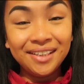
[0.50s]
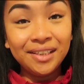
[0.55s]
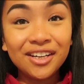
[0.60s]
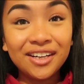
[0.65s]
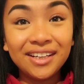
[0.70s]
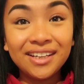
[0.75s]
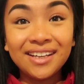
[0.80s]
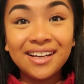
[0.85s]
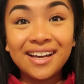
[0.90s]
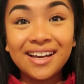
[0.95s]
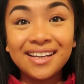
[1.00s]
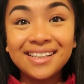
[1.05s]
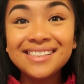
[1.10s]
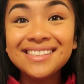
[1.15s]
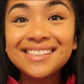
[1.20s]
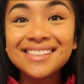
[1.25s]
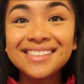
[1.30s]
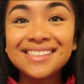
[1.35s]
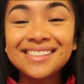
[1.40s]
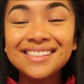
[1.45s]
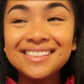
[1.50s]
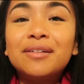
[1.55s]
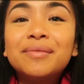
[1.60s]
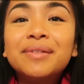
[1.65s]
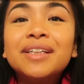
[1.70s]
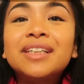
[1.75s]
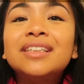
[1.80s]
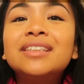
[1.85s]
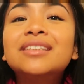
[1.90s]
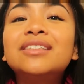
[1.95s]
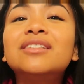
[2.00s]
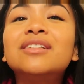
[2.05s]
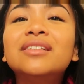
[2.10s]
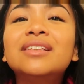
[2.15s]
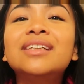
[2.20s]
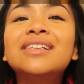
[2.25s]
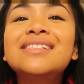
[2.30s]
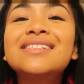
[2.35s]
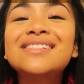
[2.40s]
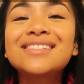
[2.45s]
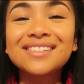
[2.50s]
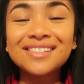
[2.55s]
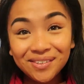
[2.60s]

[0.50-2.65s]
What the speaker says: Alrighty guys, how am I gonna start this?